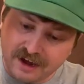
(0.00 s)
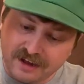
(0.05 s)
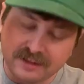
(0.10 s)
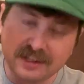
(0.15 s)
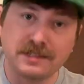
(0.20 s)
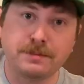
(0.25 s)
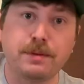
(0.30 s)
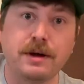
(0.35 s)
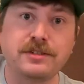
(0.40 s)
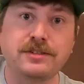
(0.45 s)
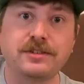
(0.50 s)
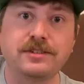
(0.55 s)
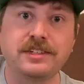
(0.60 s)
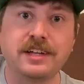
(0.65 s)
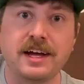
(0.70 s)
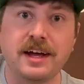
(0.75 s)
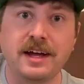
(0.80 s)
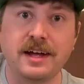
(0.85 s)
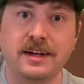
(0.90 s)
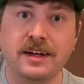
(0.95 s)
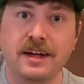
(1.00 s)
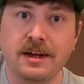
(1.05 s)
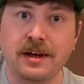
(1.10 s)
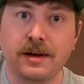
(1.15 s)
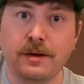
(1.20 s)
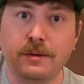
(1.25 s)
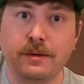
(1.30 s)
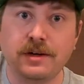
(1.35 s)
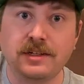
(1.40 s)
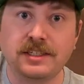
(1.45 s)
This pretzel day
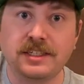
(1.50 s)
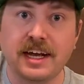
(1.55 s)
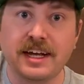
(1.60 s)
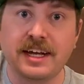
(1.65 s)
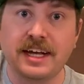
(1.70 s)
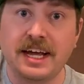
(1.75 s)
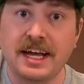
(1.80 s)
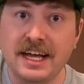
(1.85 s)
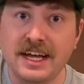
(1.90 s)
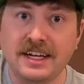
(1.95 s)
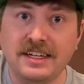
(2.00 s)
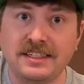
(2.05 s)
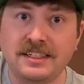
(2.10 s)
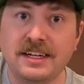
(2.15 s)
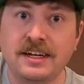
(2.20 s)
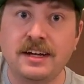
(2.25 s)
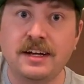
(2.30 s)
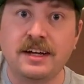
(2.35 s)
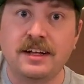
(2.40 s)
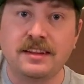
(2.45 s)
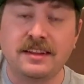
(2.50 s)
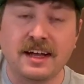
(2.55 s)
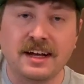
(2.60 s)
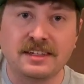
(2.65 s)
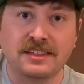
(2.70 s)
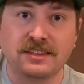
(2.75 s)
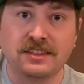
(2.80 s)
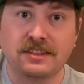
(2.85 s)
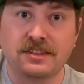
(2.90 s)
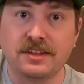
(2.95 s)
was a hit
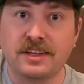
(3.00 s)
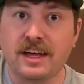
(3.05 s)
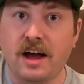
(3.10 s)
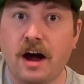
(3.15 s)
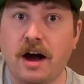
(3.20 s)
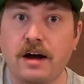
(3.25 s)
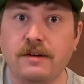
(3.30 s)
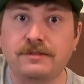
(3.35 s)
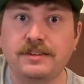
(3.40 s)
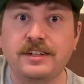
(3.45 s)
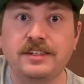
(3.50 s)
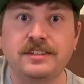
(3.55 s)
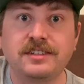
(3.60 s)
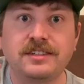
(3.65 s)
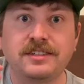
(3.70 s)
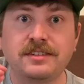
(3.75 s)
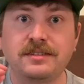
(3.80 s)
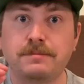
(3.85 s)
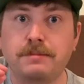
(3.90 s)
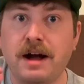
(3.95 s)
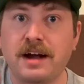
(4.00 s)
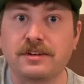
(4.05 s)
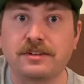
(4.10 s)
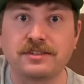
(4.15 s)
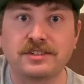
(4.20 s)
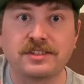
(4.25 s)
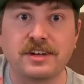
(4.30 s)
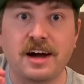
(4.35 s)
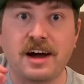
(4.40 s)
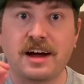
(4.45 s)
thanks to The Office. Michael
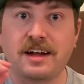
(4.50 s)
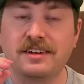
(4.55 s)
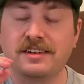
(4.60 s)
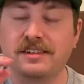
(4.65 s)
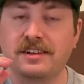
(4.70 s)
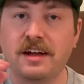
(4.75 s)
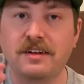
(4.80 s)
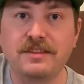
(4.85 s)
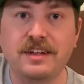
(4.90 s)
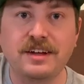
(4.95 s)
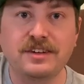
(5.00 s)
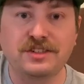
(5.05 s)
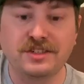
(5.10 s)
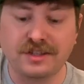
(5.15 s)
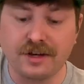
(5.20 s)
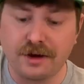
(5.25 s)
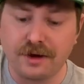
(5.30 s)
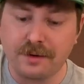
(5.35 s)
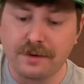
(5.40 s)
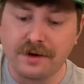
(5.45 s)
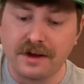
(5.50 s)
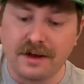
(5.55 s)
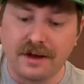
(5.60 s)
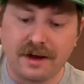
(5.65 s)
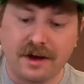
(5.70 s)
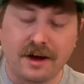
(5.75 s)
Scott, love that show.